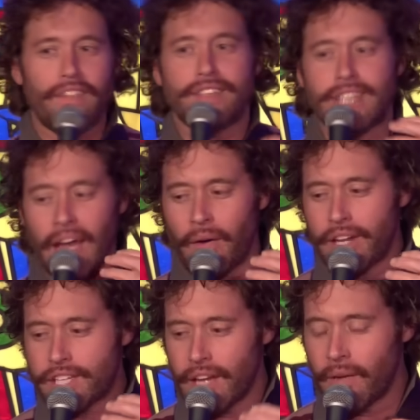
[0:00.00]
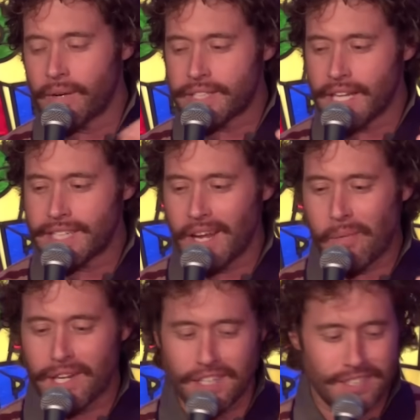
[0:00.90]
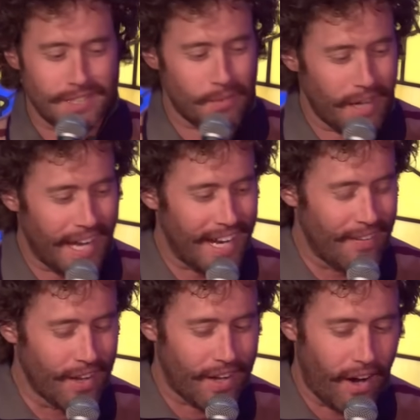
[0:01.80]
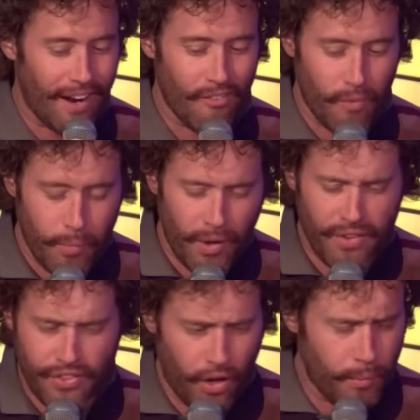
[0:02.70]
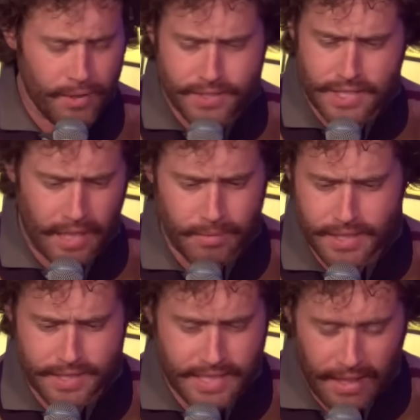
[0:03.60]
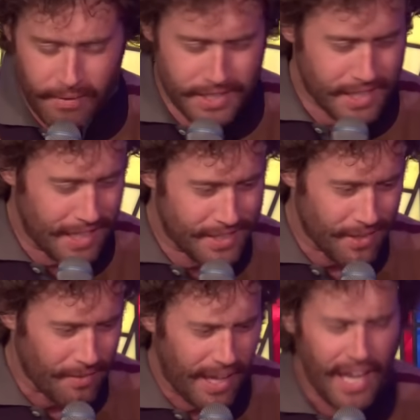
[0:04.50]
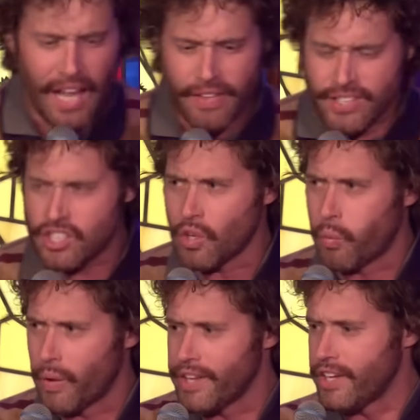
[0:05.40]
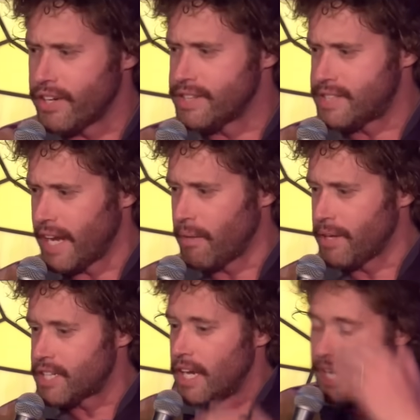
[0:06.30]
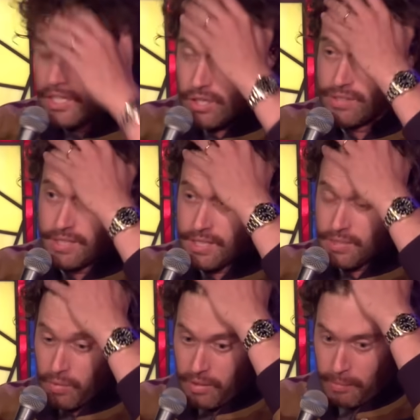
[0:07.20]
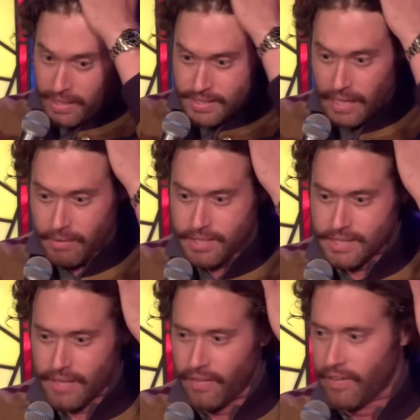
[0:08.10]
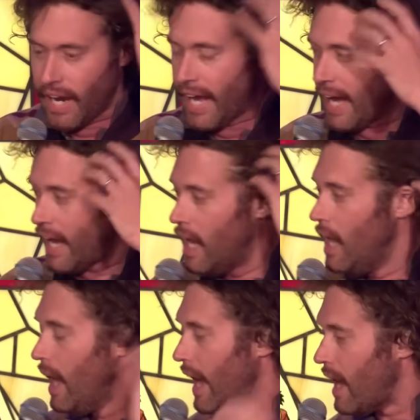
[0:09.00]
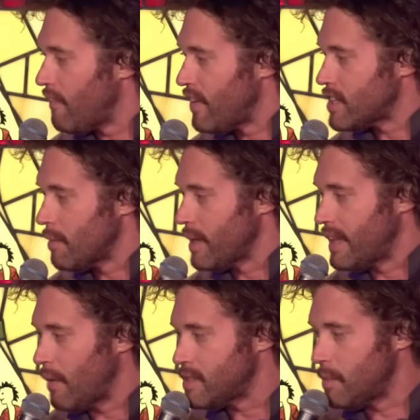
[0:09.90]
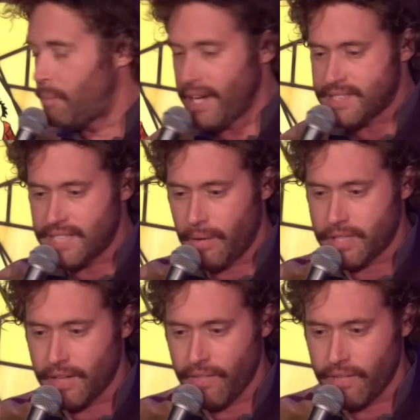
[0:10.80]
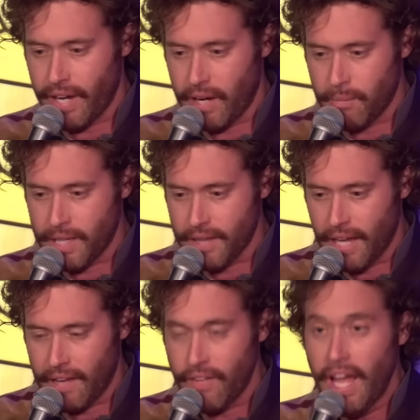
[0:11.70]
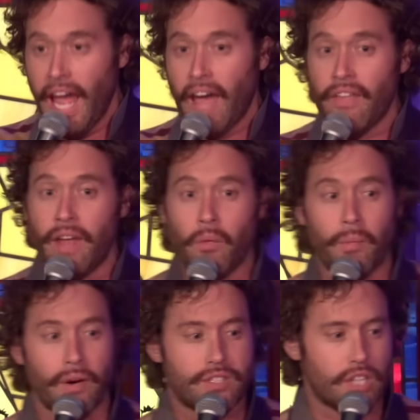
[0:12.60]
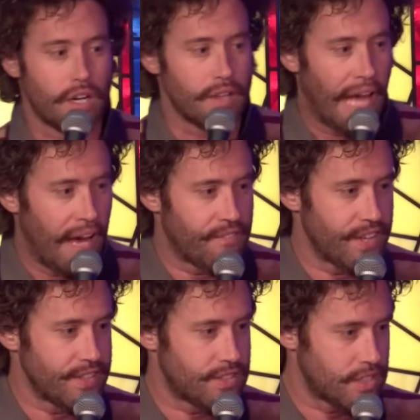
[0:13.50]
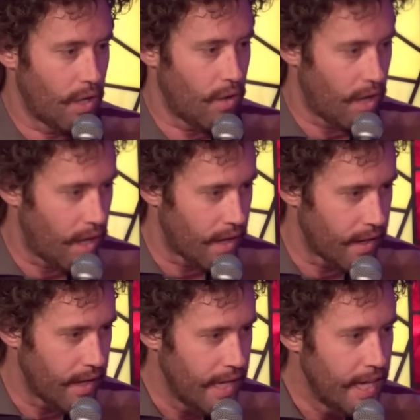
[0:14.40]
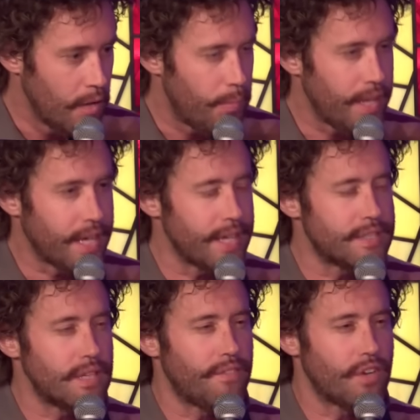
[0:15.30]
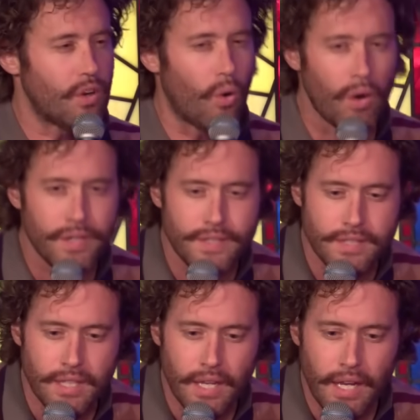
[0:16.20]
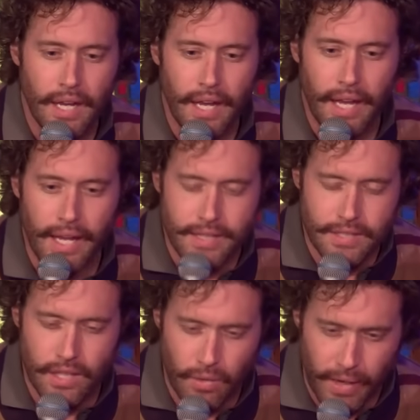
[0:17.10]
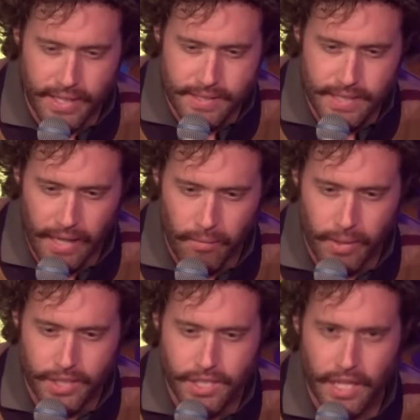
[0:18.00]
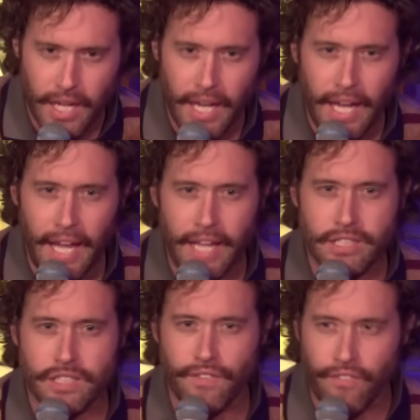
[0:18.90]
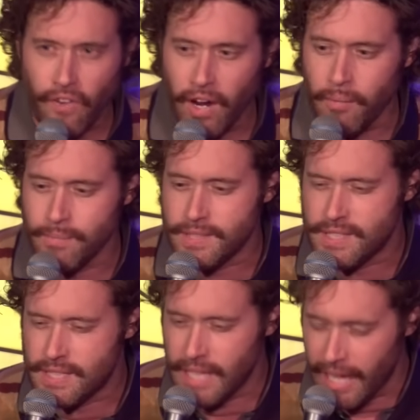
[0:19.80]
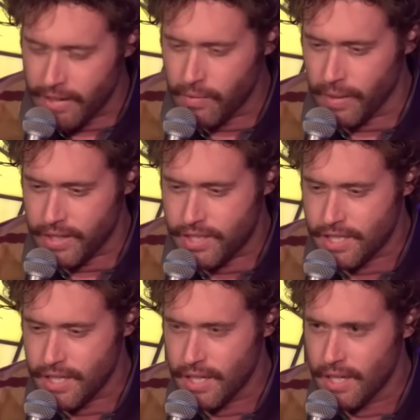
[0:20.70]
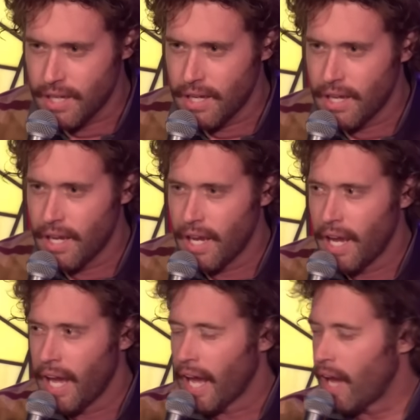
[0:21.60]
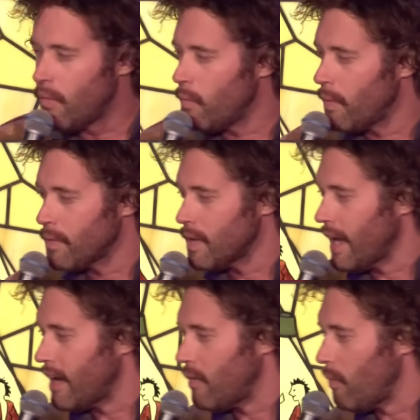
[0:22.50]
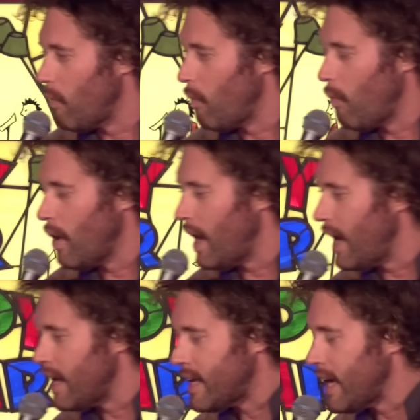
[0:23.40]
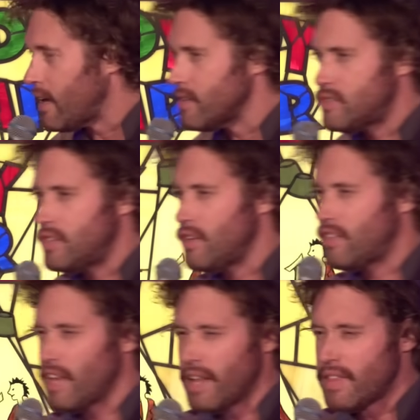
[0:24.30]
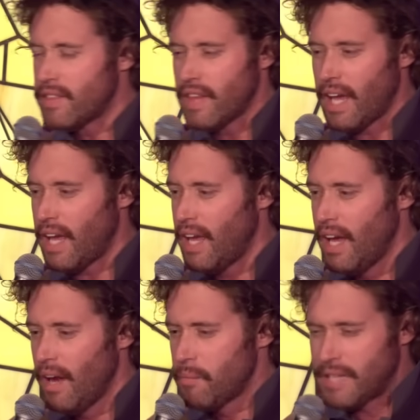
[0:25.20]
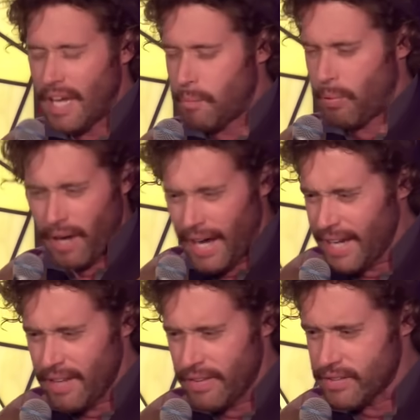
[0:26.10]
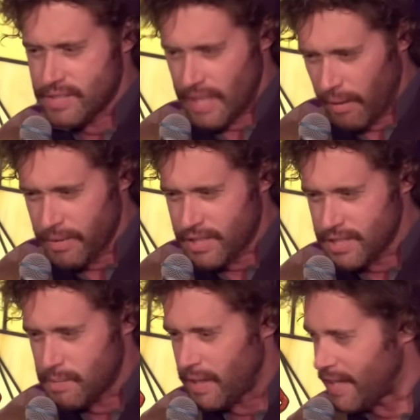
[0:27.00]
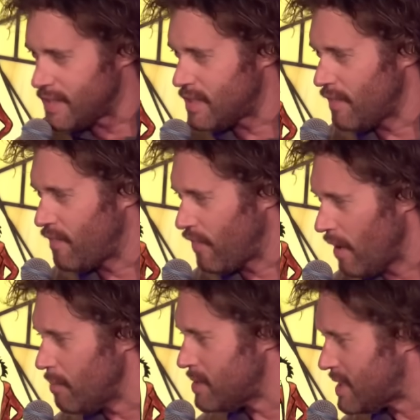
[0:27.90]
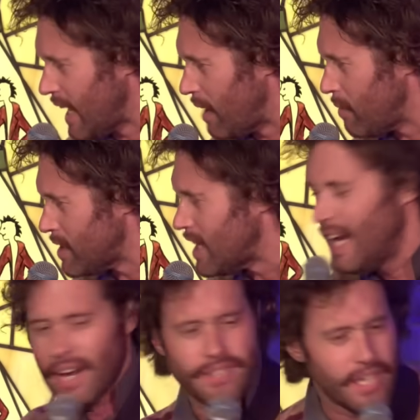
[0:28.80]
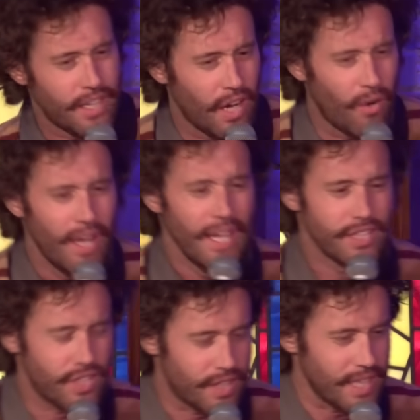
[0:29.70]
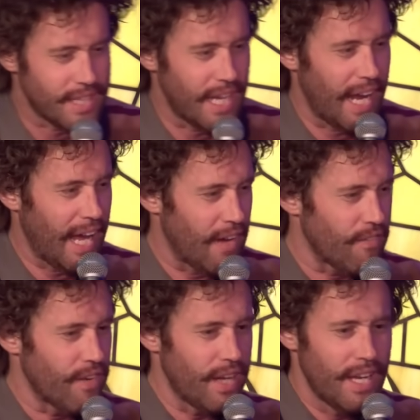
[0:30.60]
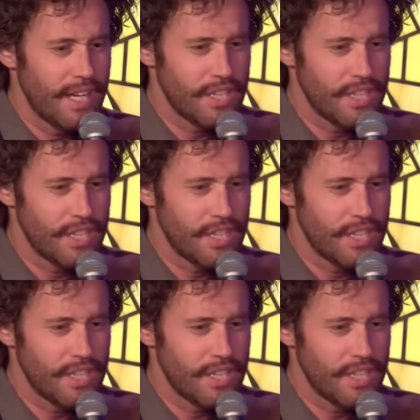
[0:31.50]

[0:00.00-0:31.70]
sandwich, and then we're done taking pictures. As we're getting in the car, we're both almost done with the sandwich, and I turn her like, this is a really good sandwich. She goes, this is one of the best sandwiches I've ever had. And I finished, I'm like, that was the best sandwich I've ever had in my life. And then we both start laughing so hard because, of course, it's a great sandwich. It's from Sandwich. And we were like, what? And Kate goes, do you think that they take pride in their sandwiches because they're from Sandwich? I was like, no. Do you think that every